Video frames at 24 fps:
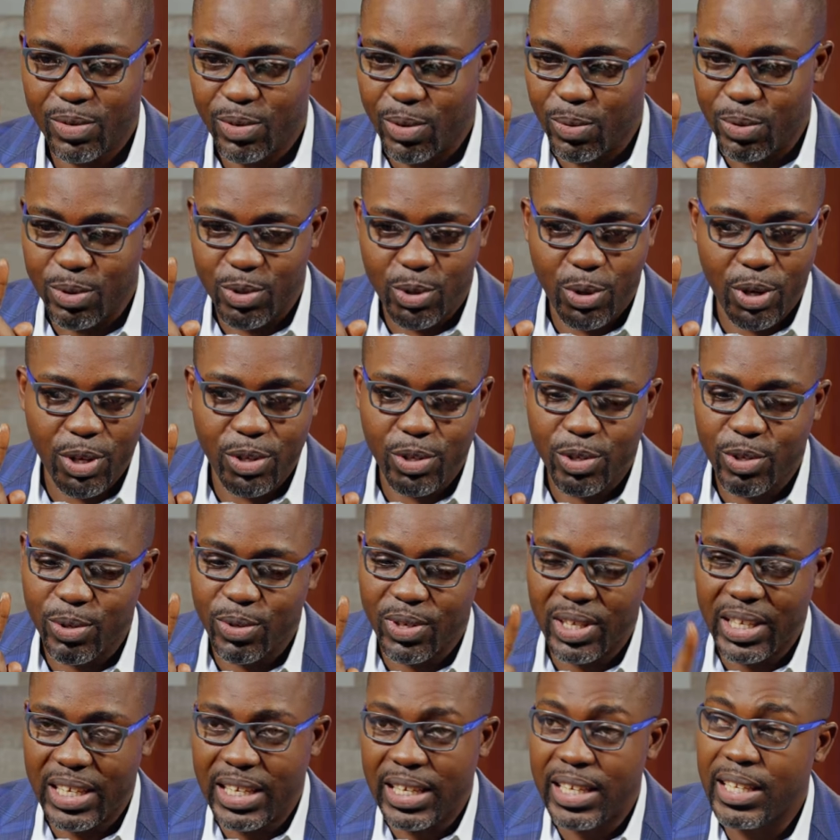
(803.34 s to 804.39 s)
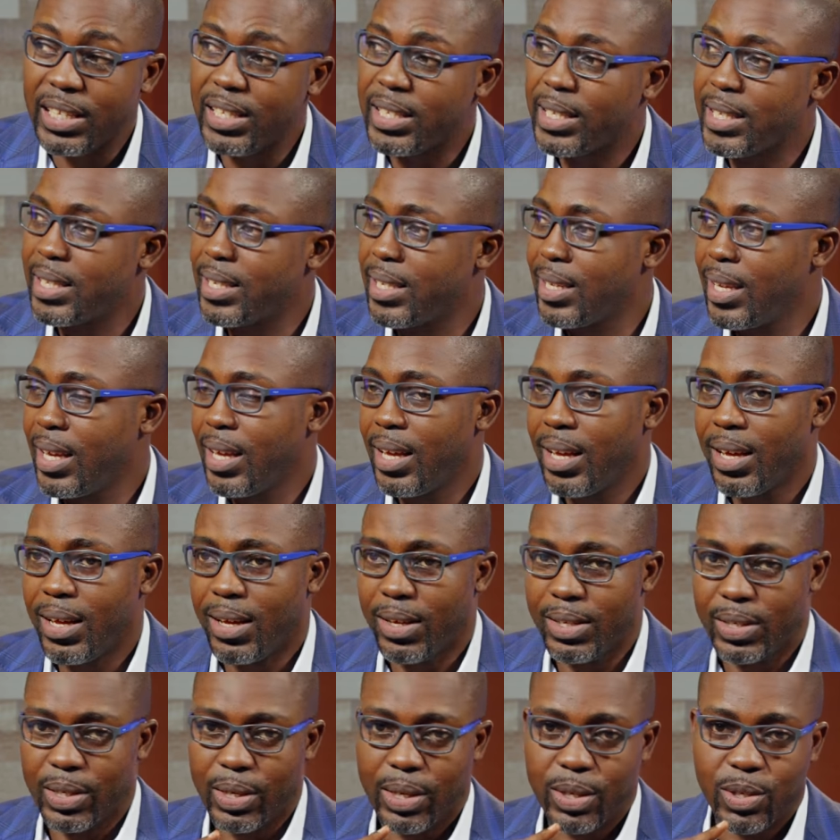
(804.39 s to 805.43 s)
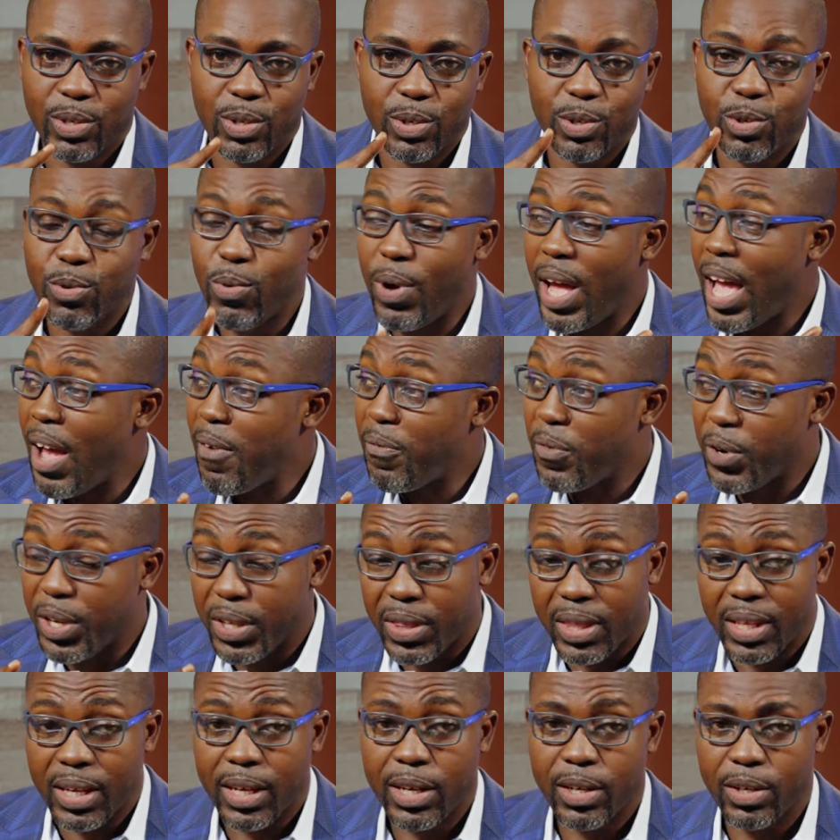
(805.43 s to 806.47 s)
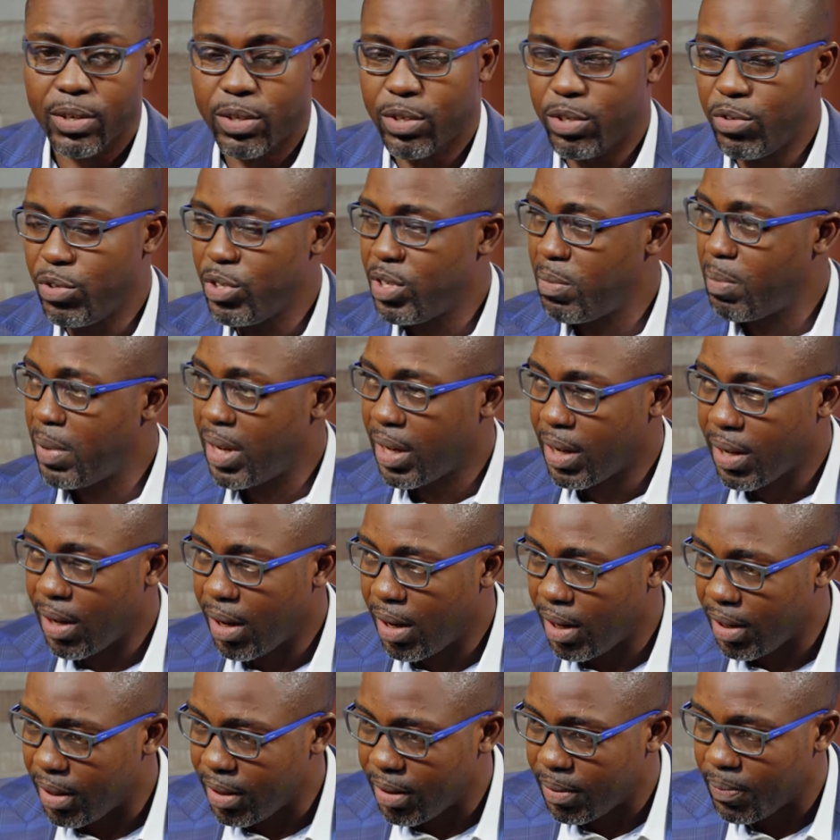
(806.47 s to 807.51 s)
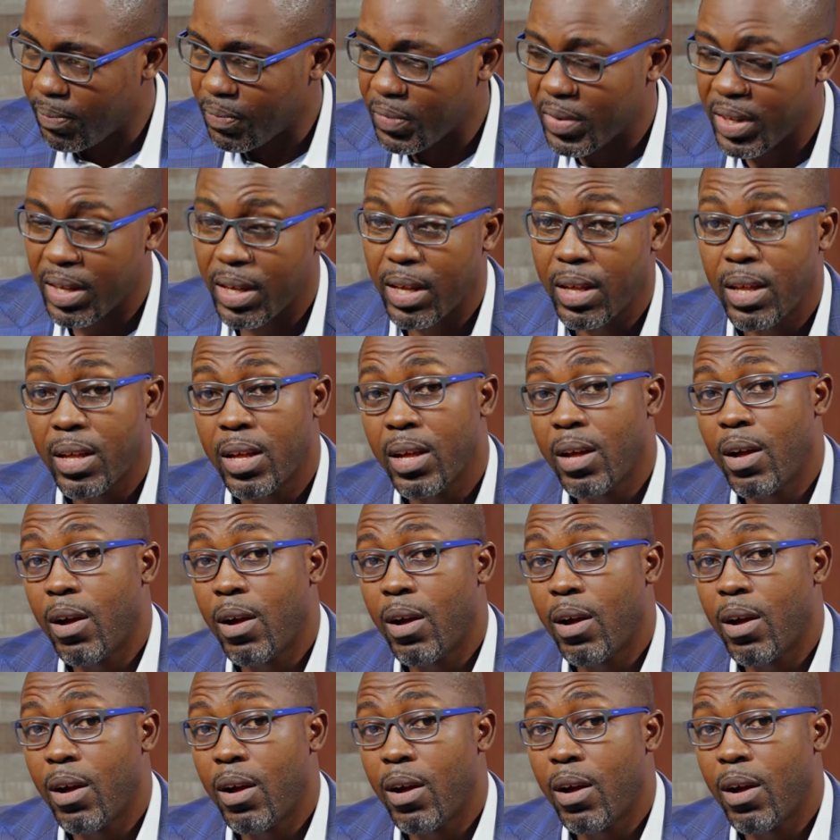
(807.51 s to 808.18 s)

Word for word: I was going to eat. I was going to do everything using my card. Right.